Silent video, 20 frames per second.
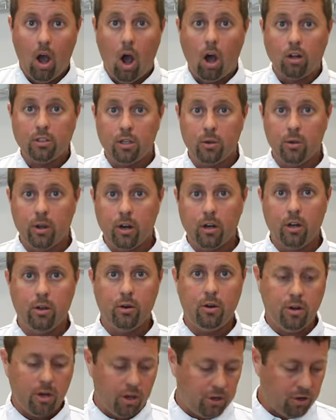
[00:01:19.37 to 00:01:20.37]
Also
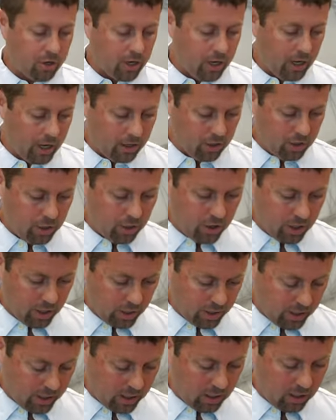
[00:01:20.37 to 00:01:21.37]
included in your kit, you're going
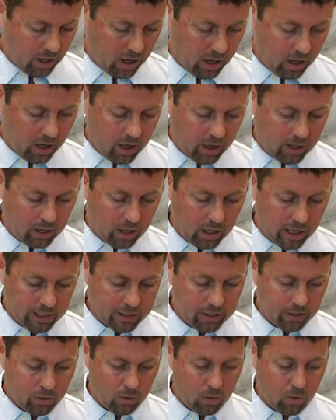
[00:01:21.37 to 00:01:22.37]
to get an
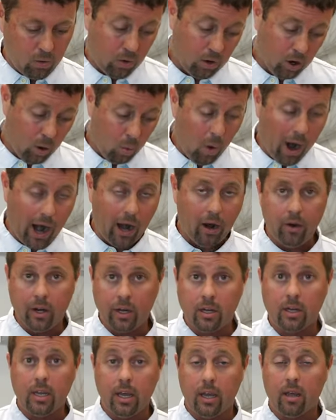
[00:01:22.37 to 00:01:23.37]
electrical or a
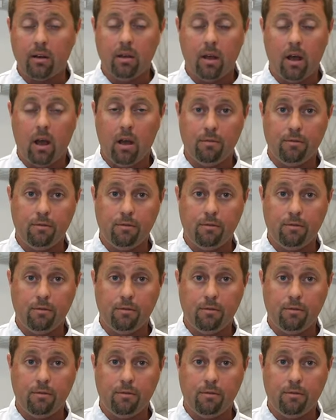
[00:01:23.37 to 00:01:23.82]
wiring kit